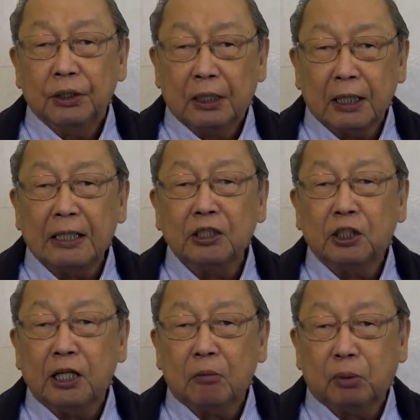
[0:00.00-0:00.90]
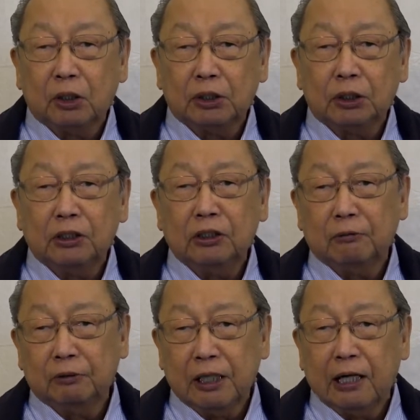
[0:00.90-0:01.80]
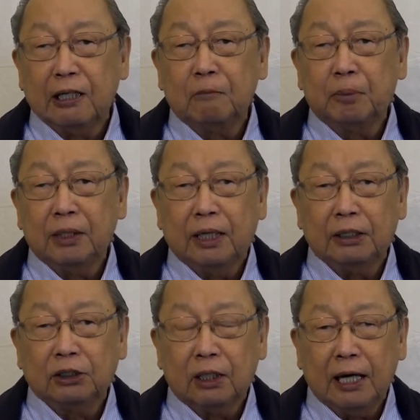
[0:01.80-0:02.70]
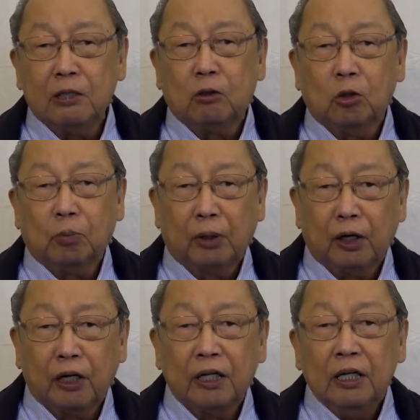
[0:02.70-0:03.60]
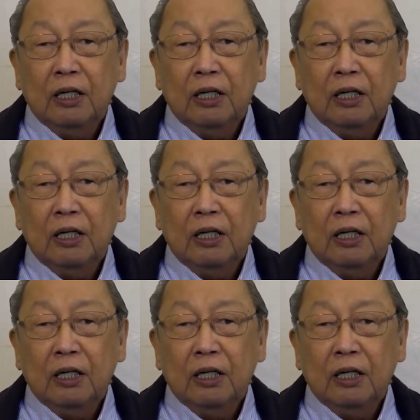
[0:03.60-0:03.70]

the current chairperson of the ILPS, Len Cooper,